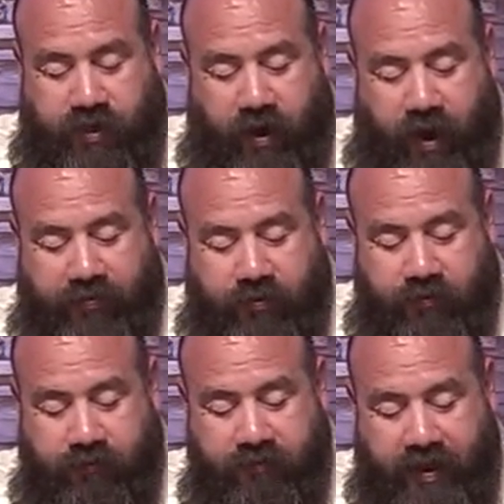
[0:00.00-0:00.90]
the
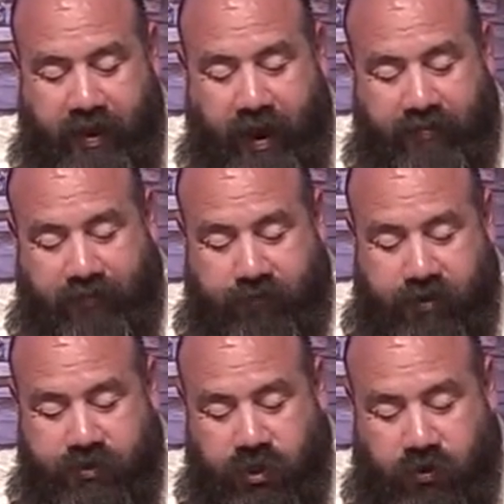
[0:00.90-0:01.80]
author and the
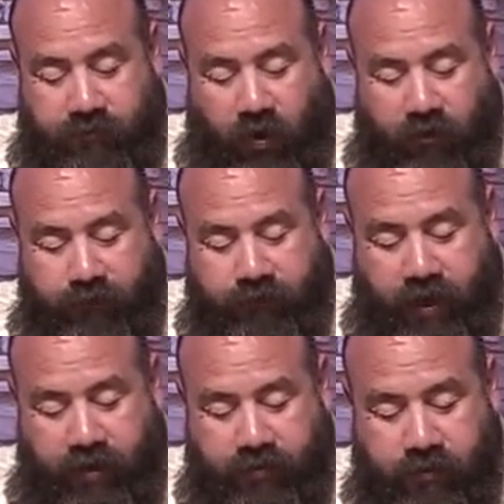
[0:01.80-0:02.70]
finisher of our
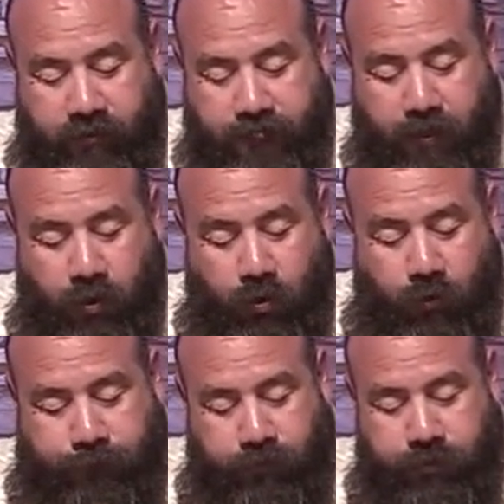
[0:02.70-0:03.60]
faith, who
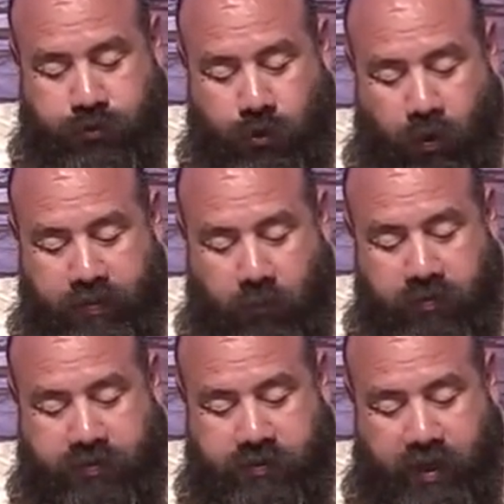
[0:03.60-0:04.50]
for the joy that
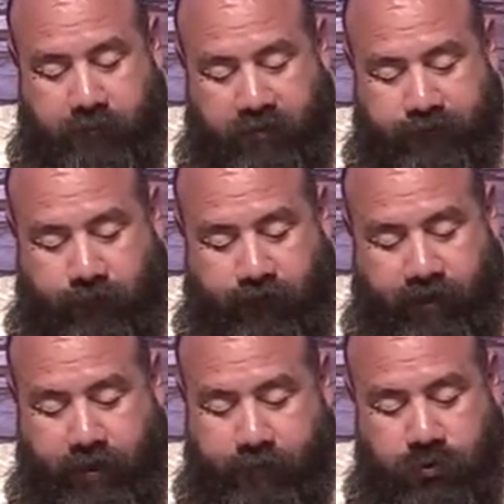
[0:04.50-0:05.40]
was set before
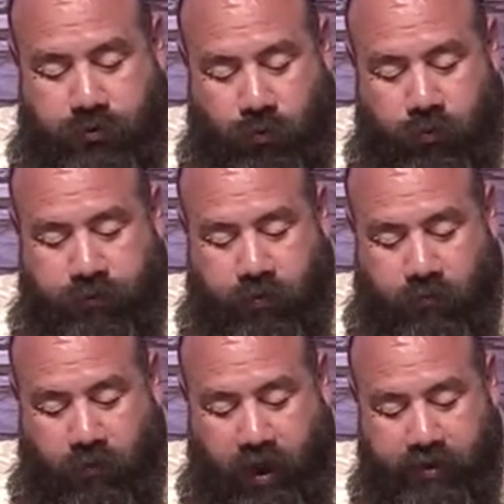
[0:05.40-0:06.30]
him endured the
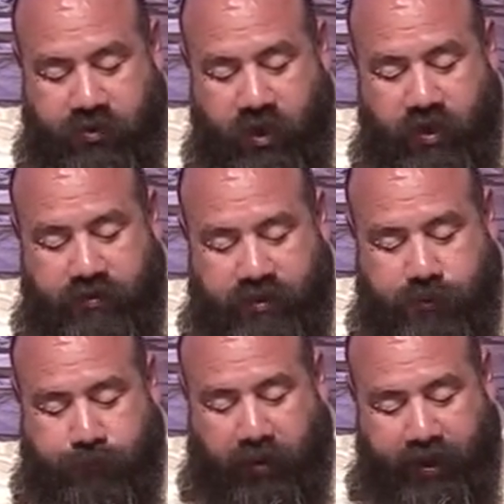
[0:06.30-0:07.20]
cross,
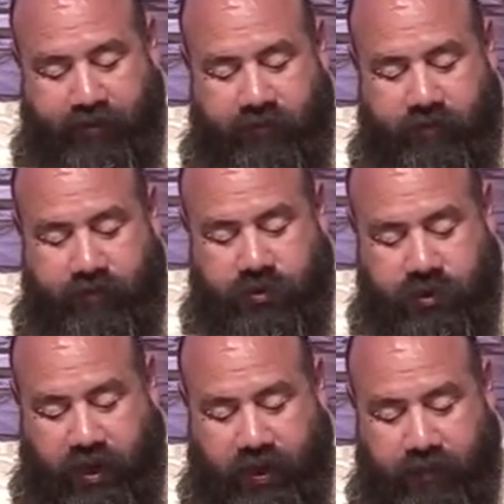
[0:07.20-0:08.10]
despising the
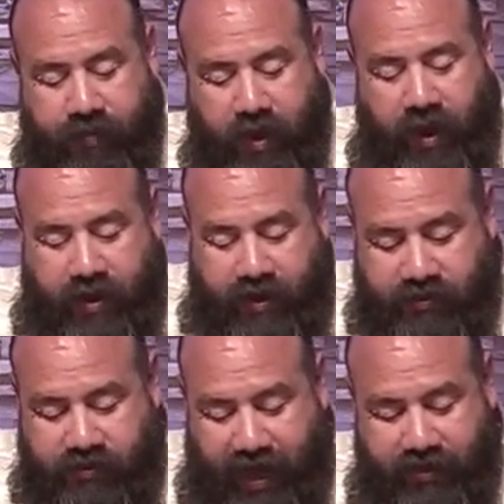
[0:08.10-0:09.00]
shame, and has
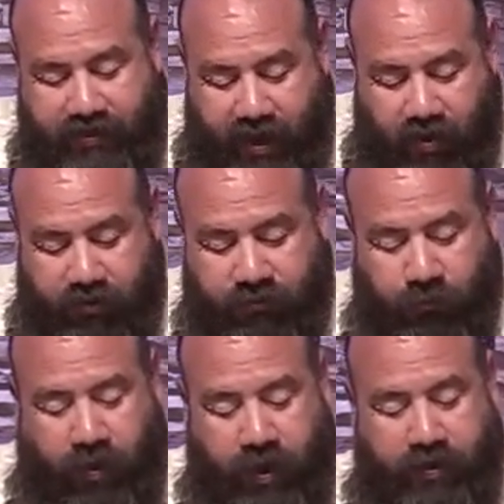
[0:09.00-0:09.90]
sat down at the
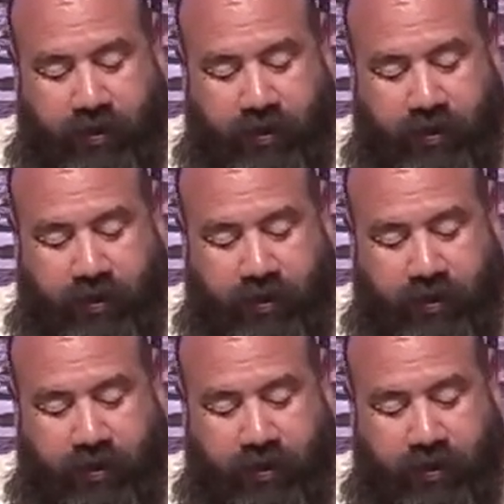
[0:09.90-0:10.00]
right